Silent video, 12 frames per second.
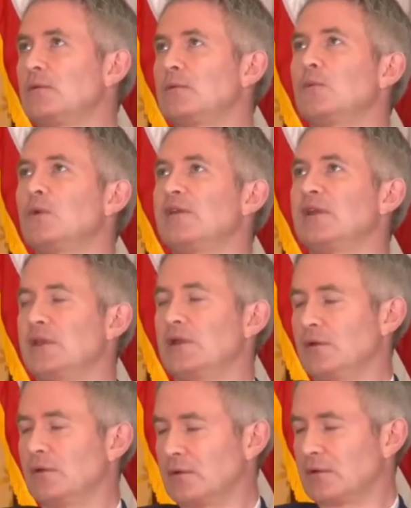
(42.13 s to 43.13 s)
we're in New
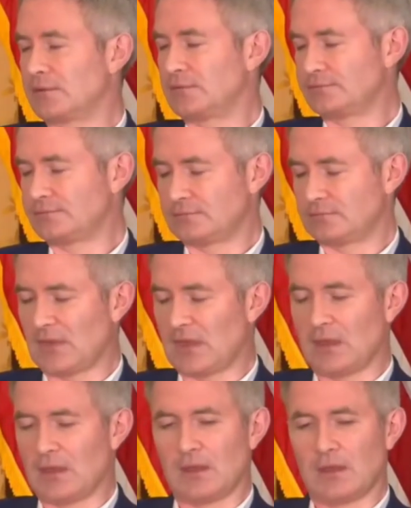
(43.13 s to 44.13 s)
York.
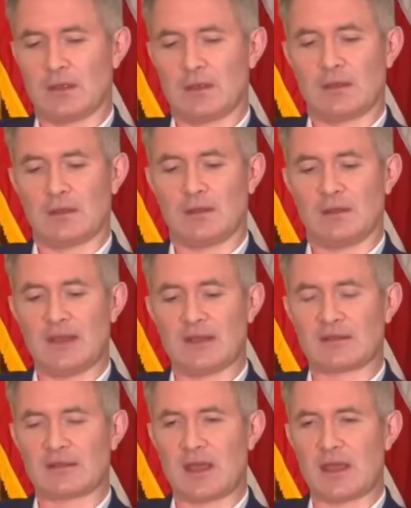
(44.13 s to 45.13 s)

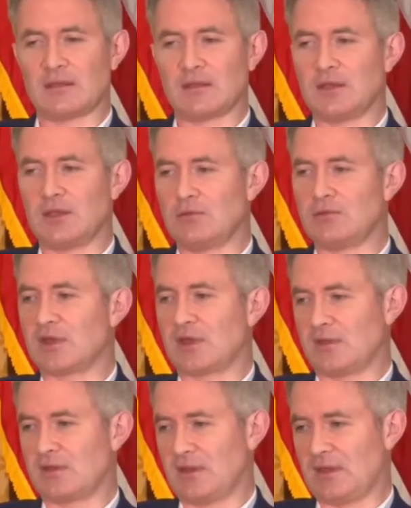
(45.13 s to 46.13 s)
Let's say that New
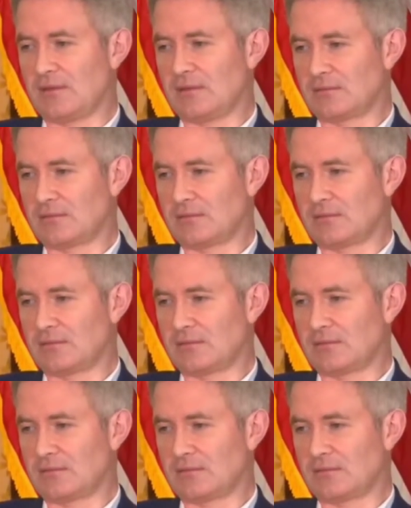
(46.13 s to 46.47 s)
Jersey